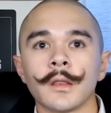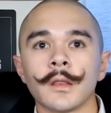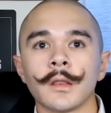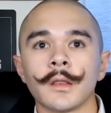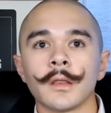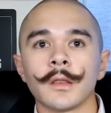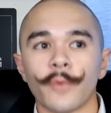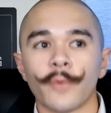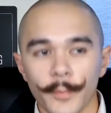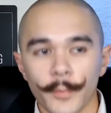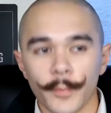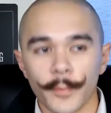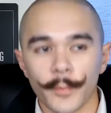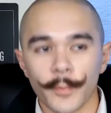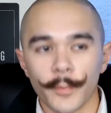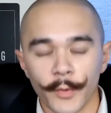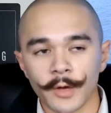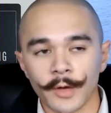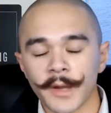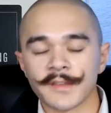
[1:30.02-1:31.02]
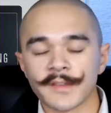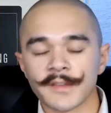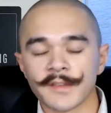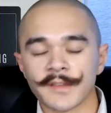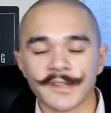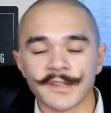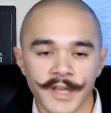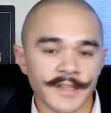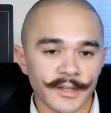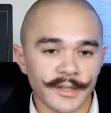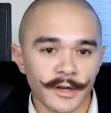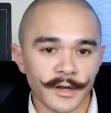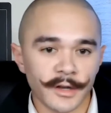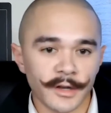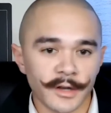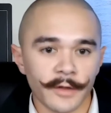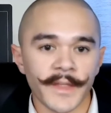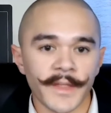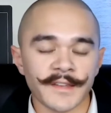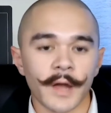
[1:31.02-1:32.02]
the 4.0 might suggest, you know,
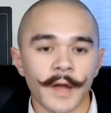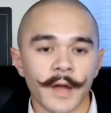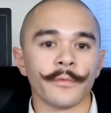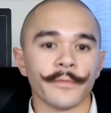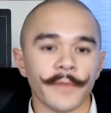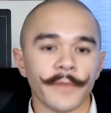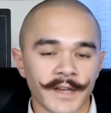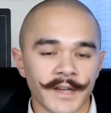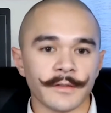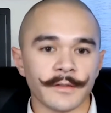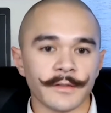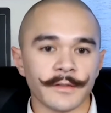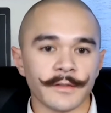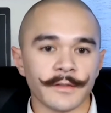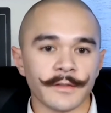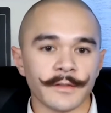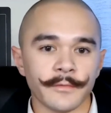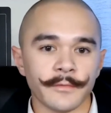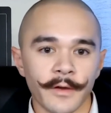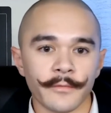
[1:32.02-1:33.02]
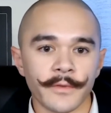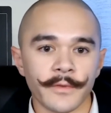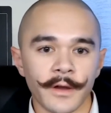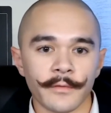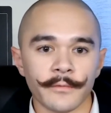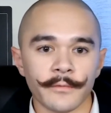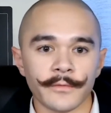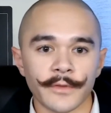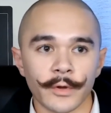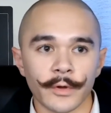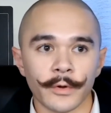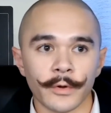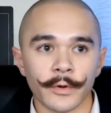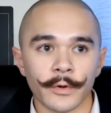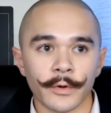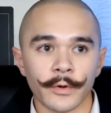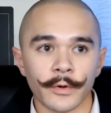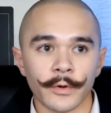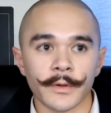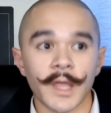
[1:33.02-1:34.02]
that's not reflective of, of your
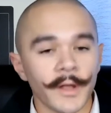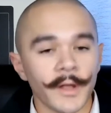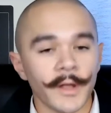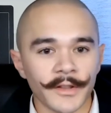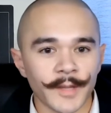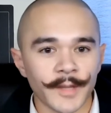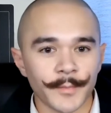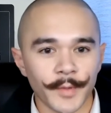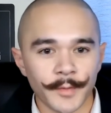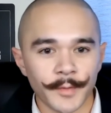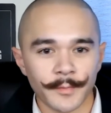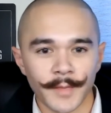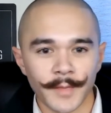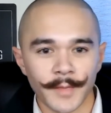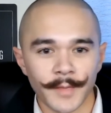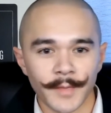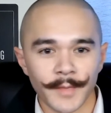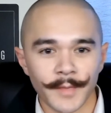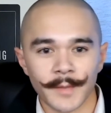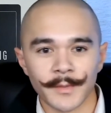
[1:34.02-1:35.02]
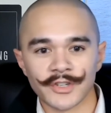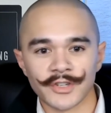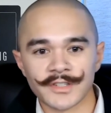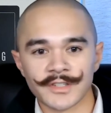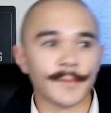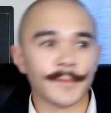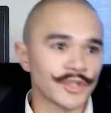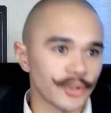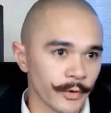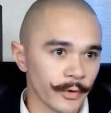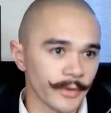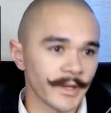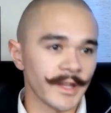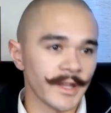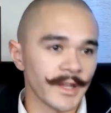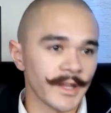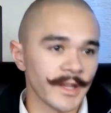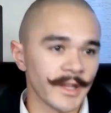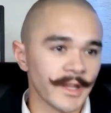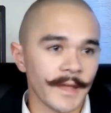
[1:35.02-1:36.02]
capability, but maybe just
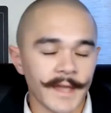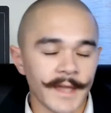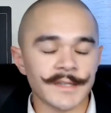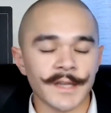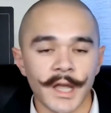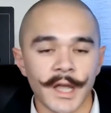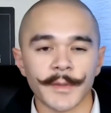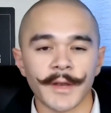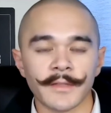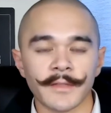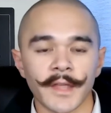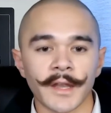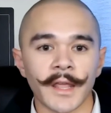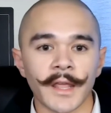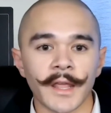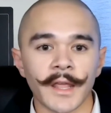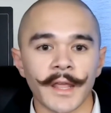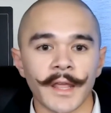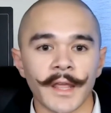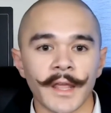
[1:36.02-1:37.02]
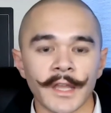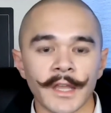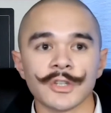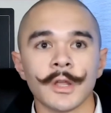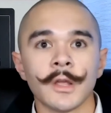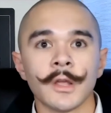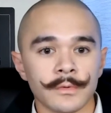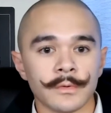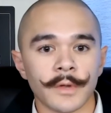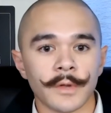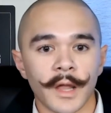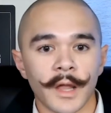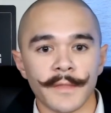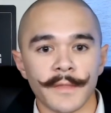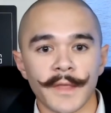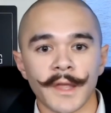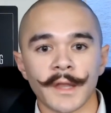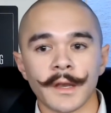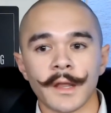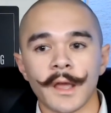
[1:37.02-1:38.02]
immaturity at that time and at that age. And
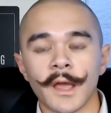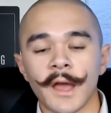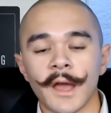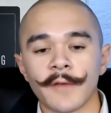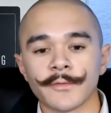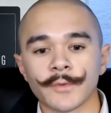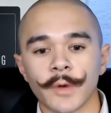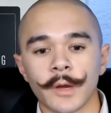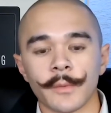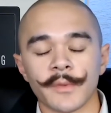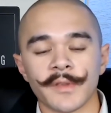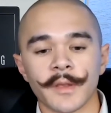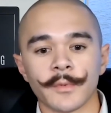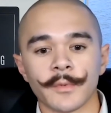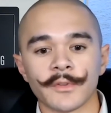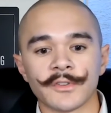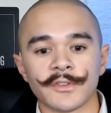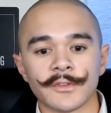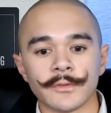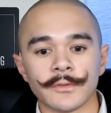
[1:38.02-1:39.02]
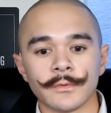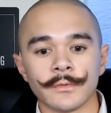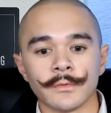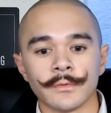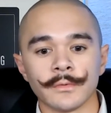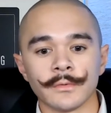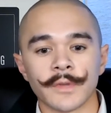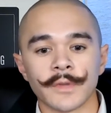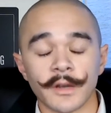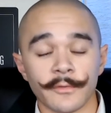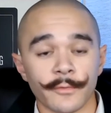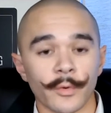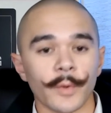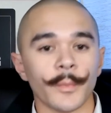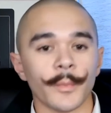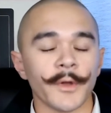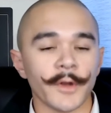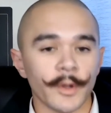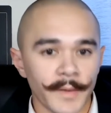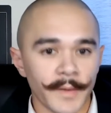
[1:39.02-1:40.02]
then after I was able to get a
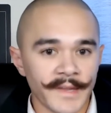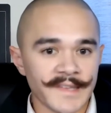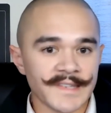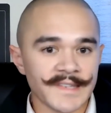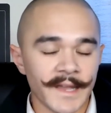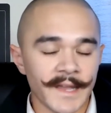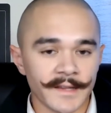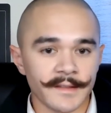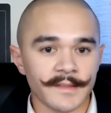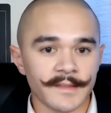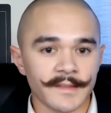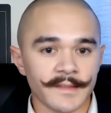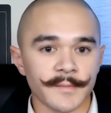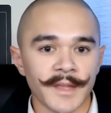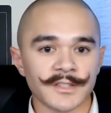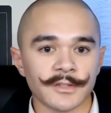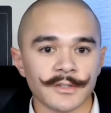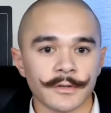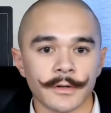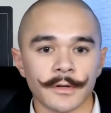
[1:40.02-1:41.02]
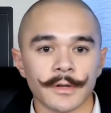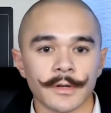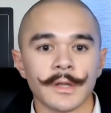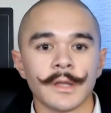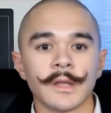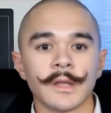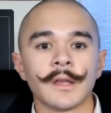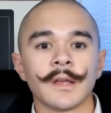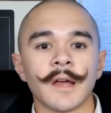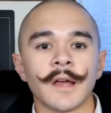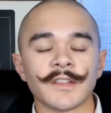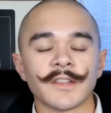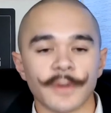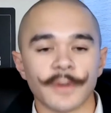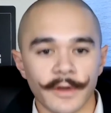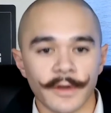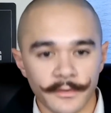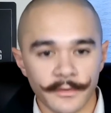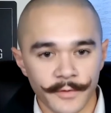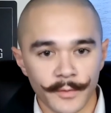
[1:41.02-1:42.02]
4.0 my second semester, I
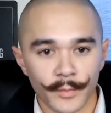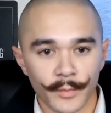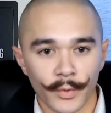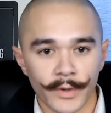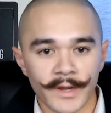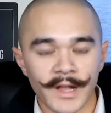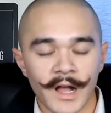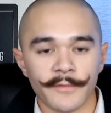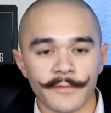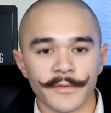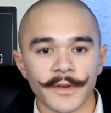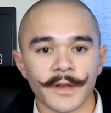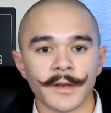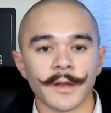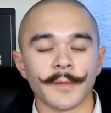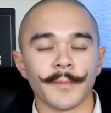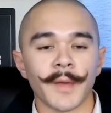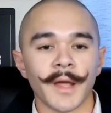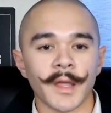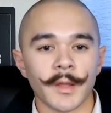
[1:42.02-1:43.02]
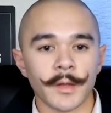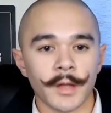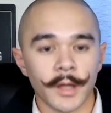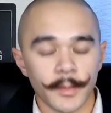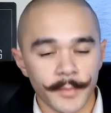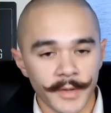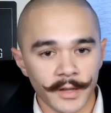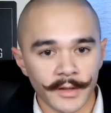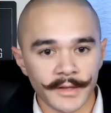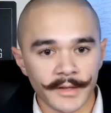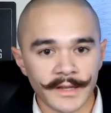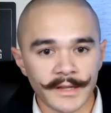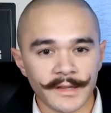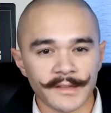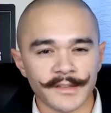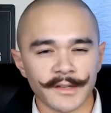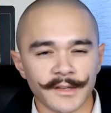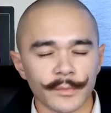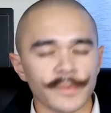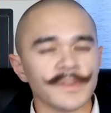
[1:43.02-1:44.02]
started to feel more confident in my
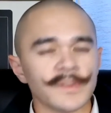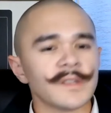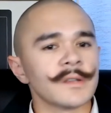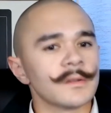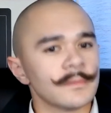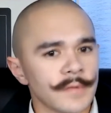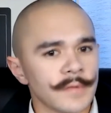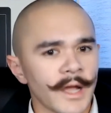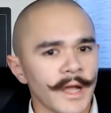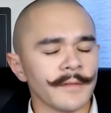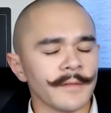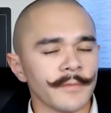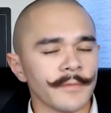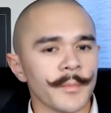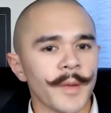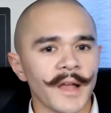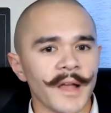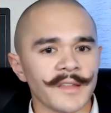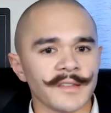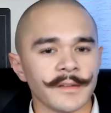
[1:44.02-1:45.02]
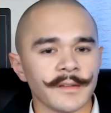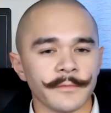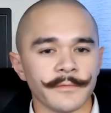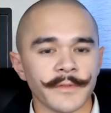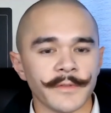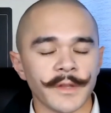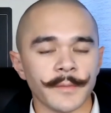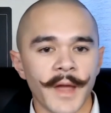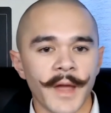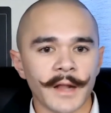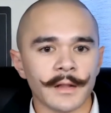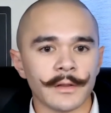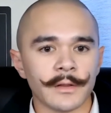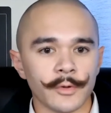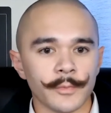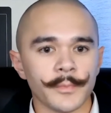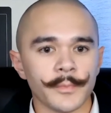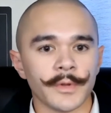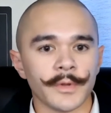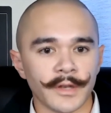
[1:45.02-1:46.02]
abilities. And it was kind of a positive feedback
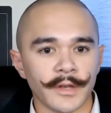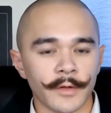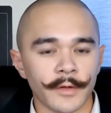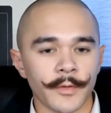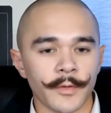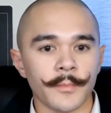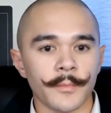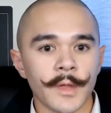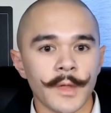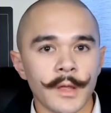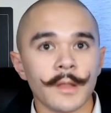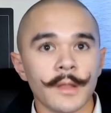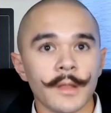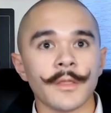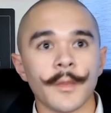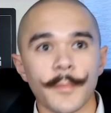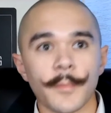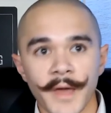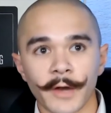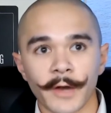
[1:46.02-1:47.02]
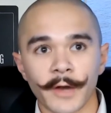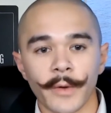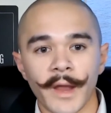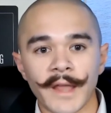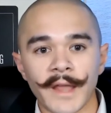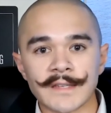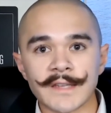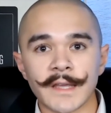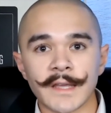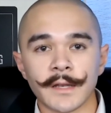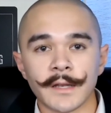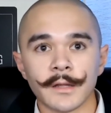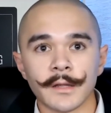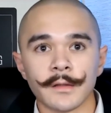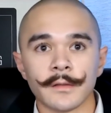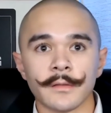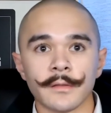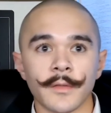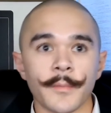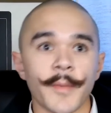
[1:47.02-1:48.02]
loop. You know, the, the better I did,
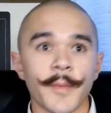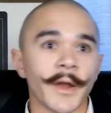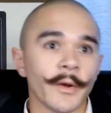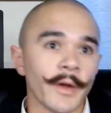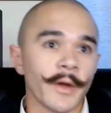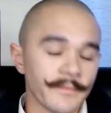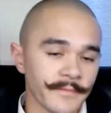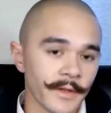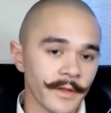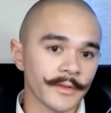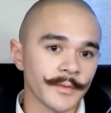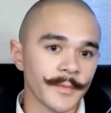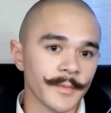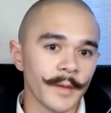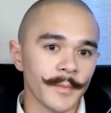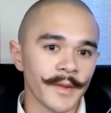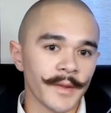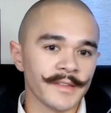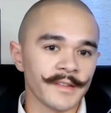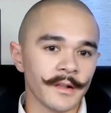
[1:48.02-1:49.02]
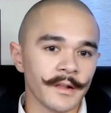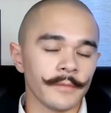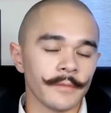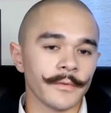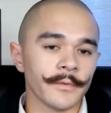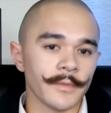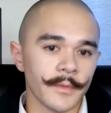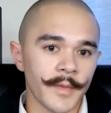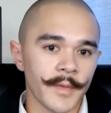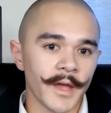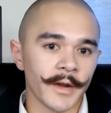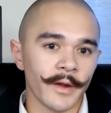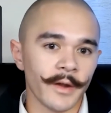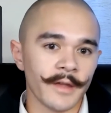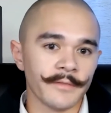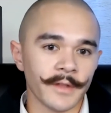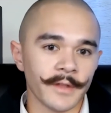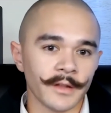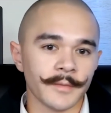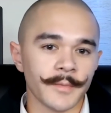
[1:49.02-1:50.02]
the better I felt about myself. And the better I
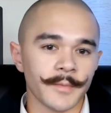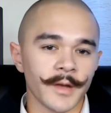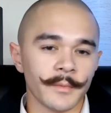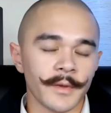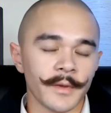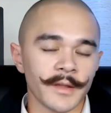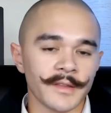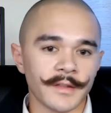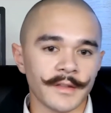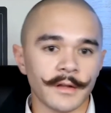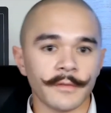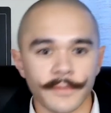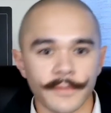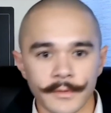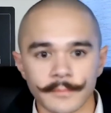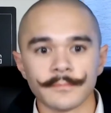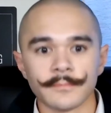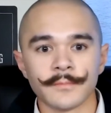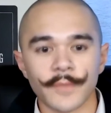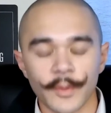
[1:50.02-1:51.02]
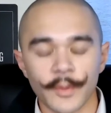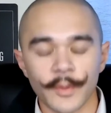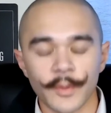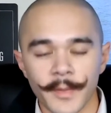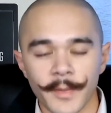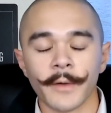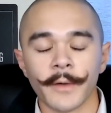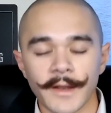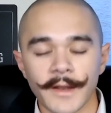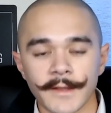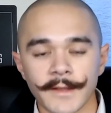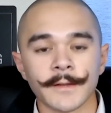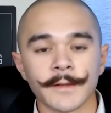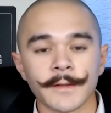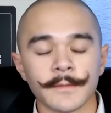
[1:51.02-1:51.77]
felt about myself, the, the better I did.